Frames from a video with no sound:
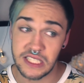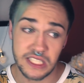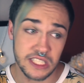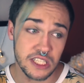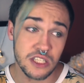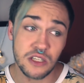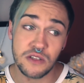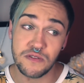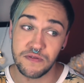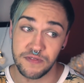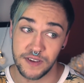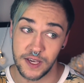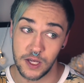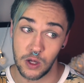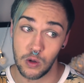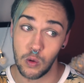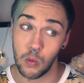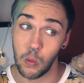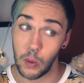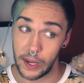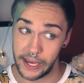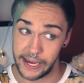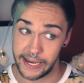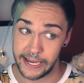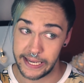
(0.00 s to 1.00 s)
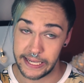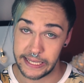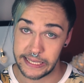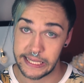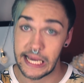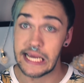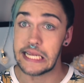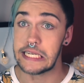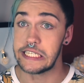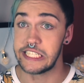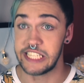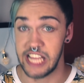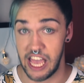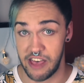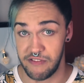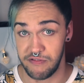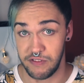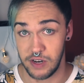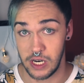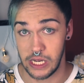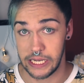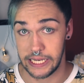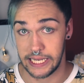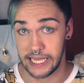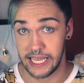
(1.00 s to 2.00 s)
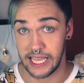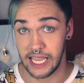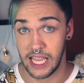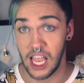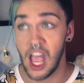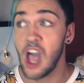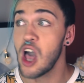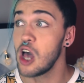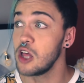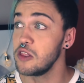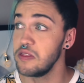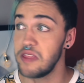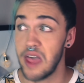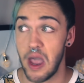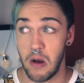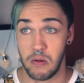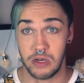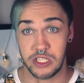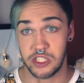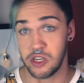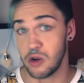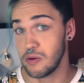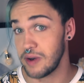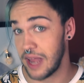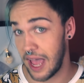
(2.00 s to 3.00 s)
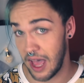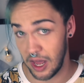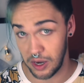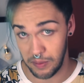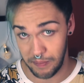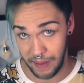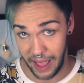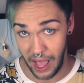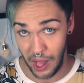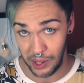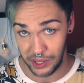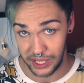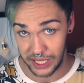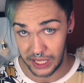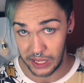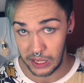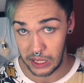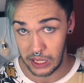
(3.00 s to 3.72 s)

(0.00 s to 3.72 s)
still feel weird, definitely. There is no doubt about it.